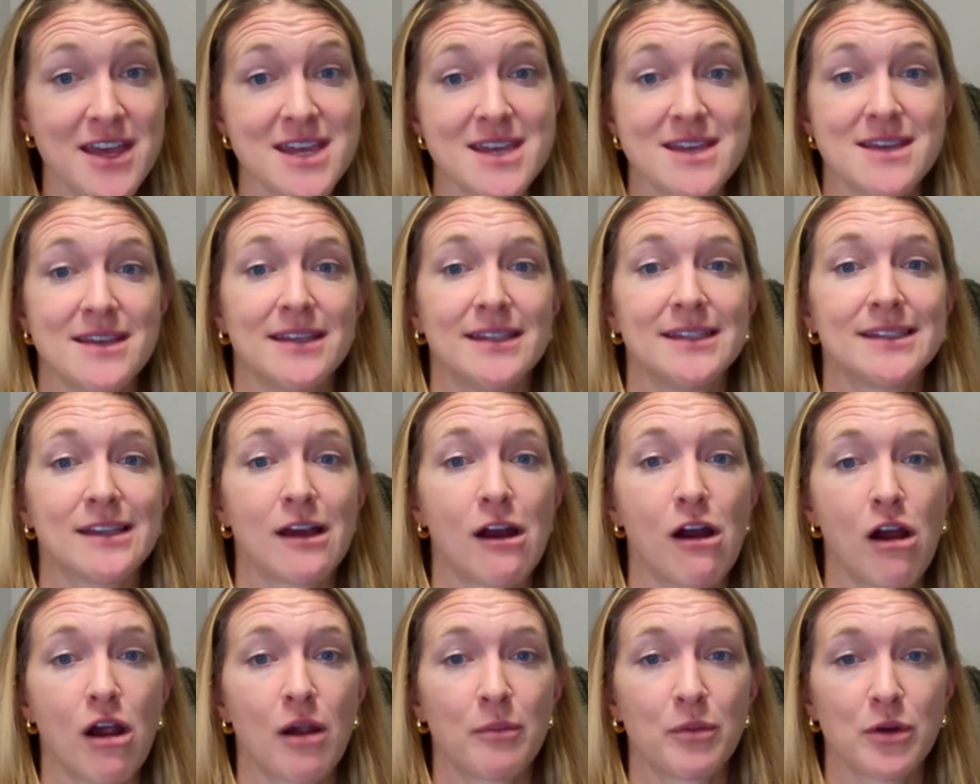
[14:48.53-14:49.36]
is
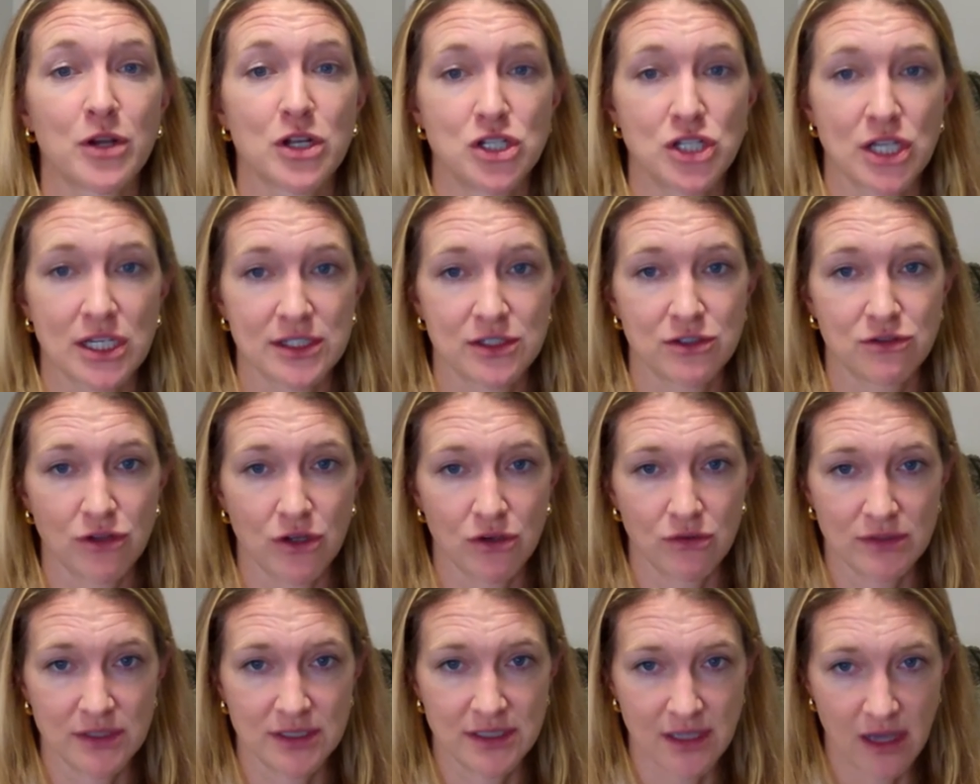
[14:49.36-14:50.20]
our
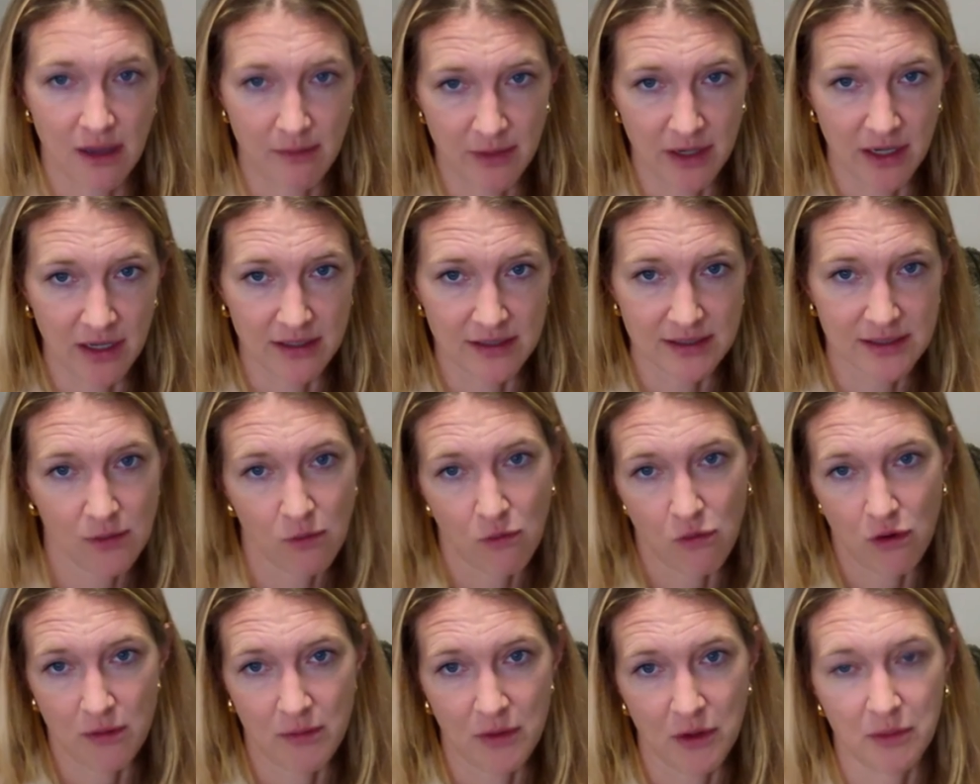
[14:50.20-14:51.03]
progesterone dominant
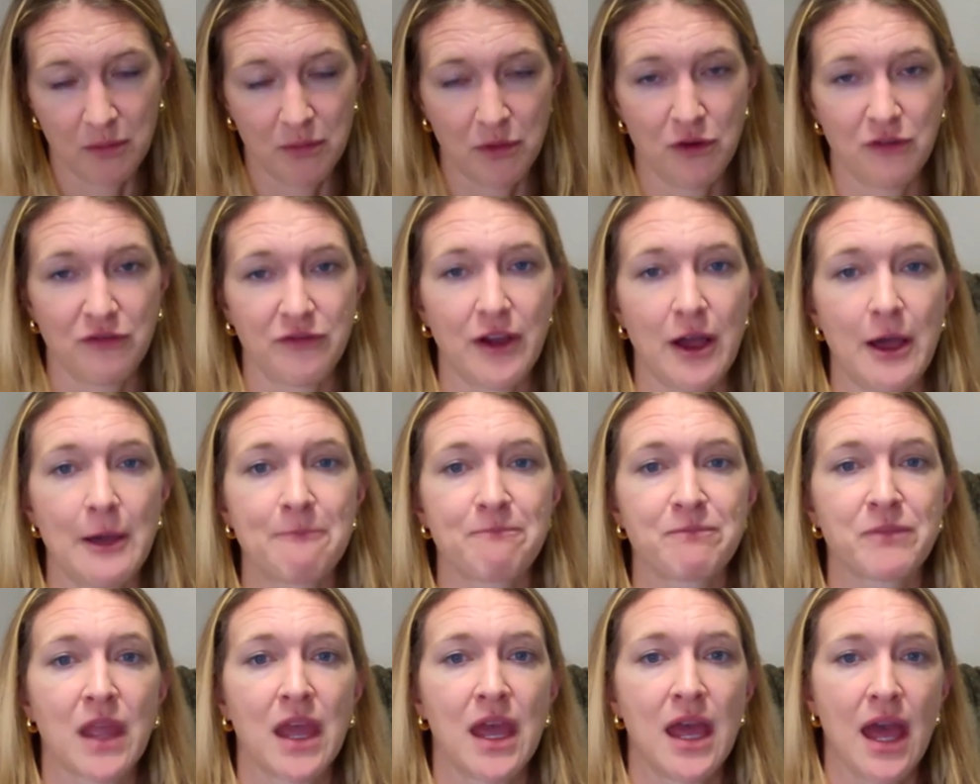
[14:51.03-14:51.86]
hormone profile.